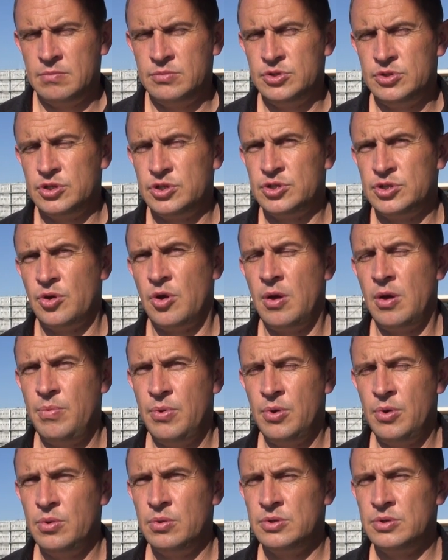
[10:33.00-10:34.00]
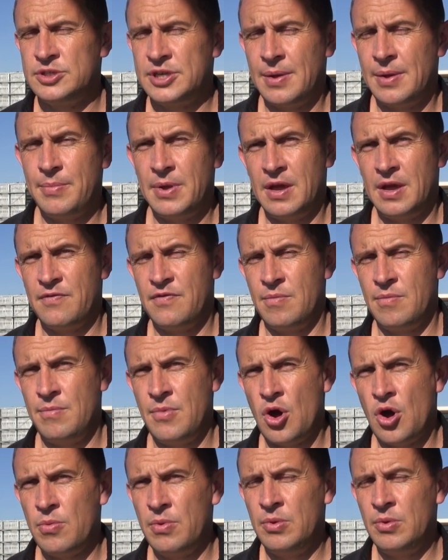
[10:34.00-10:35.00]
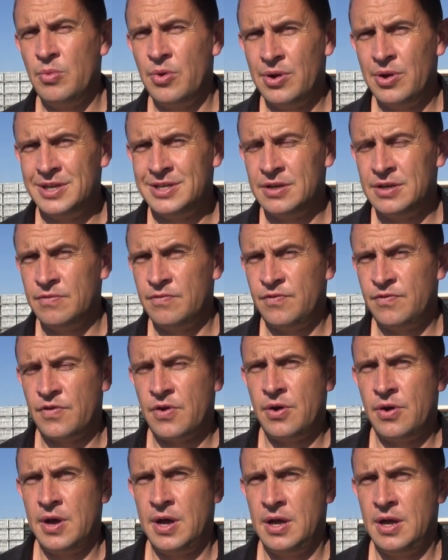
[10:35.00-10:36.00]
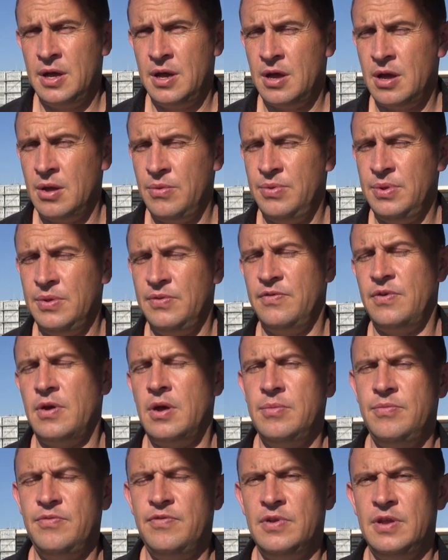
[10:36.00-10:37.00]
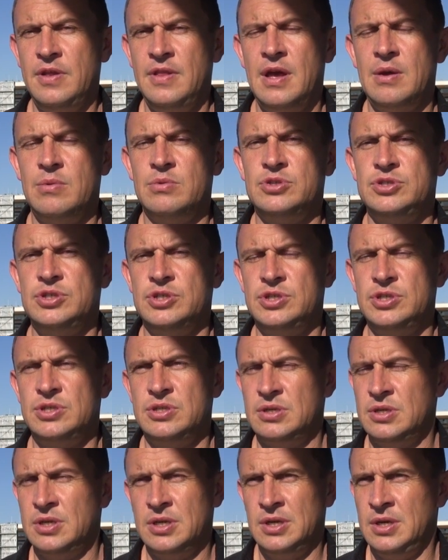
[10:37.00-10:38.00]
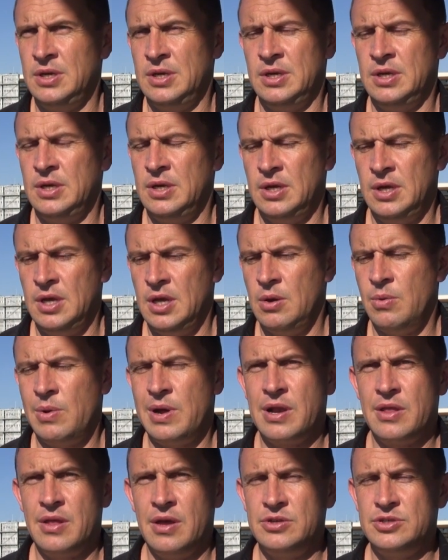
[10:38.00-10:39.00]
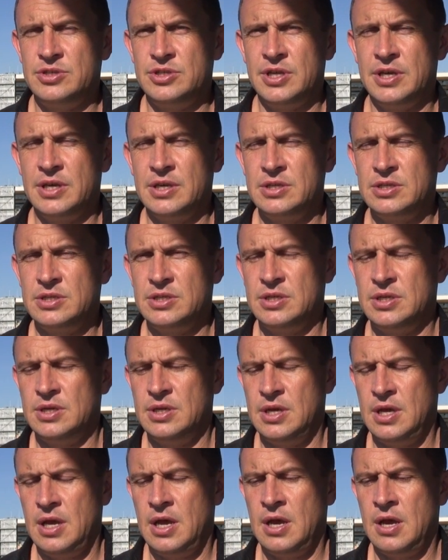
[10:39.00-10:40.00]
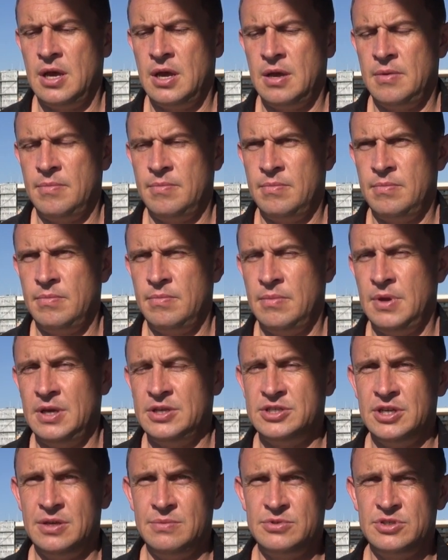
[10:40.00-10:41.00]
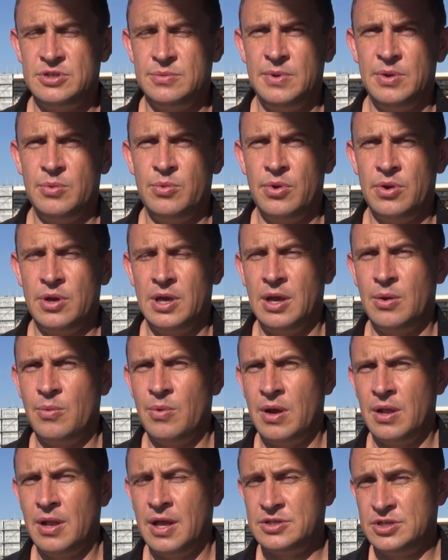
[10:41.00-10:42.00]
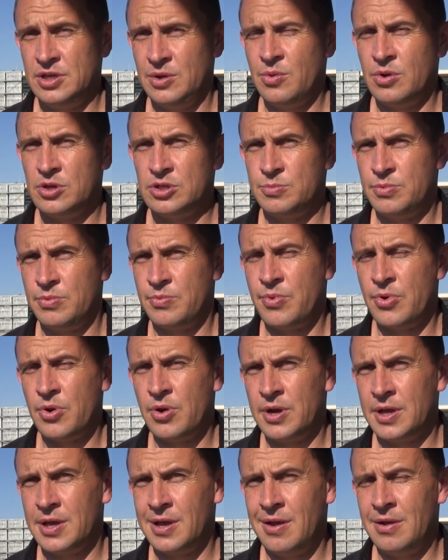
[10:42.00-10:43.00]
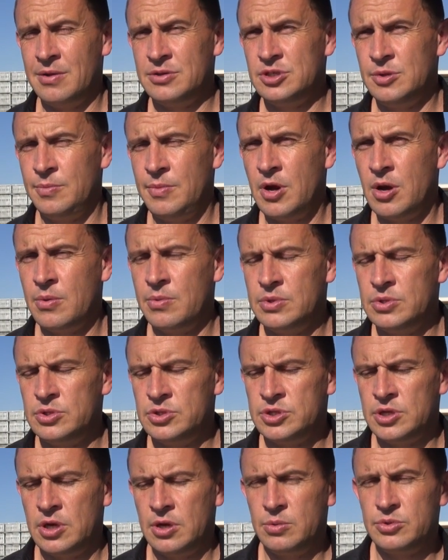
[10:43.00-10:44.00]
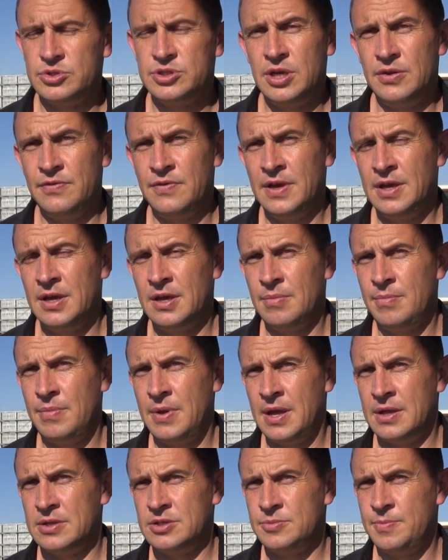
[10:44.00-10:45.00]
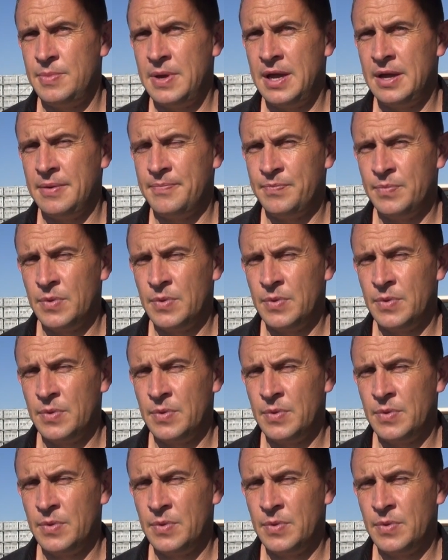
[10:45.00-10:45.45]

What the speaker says: Disciple has come back from Melbourne where he didn't fire. Hopefully that was just one of those things. He seems to be working well as he was prior to going to Melbourne, so we'll see if he can bounce back.